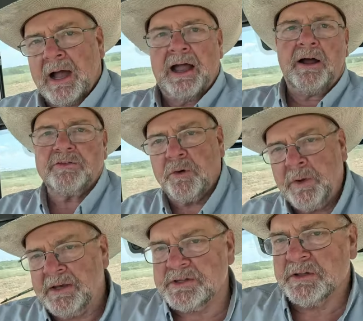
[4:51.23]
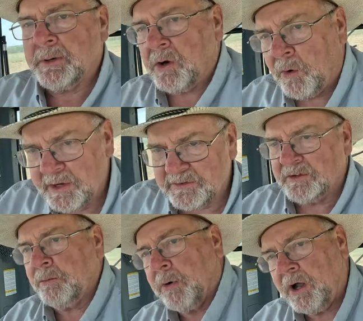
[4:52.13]
I also went into the McCoys
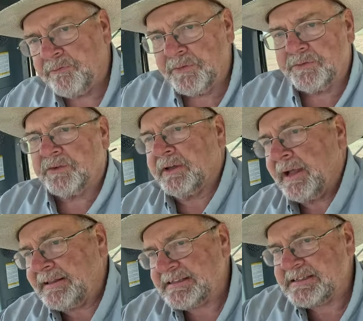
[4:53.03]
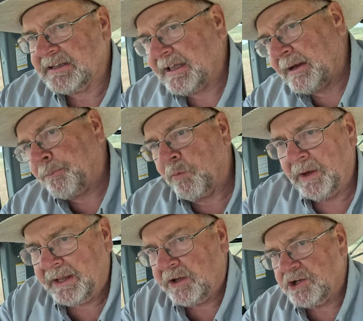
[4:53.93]
in New Braunfels. Got this, got
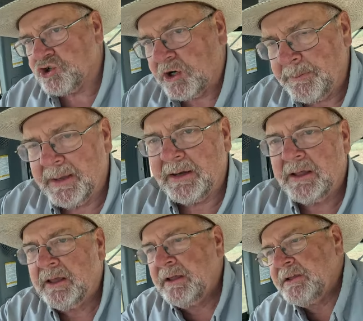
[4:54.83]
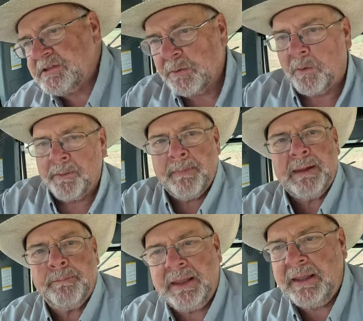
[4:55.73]
really good treatment. Someone
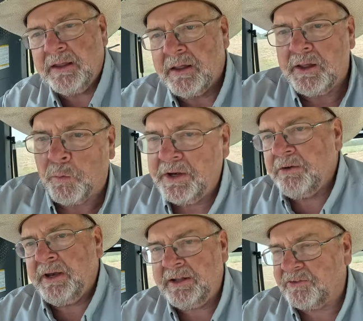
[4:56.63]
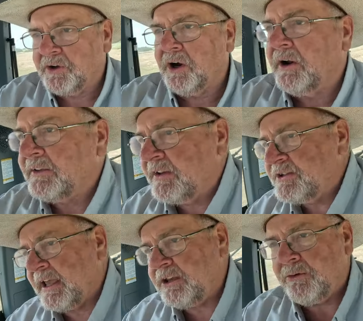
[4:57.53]
met me. What do you need, sir? Let's
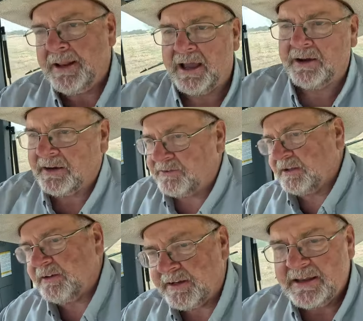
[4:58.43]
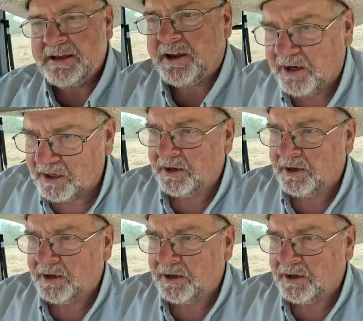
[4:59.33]
get take you down. Let's get it taken care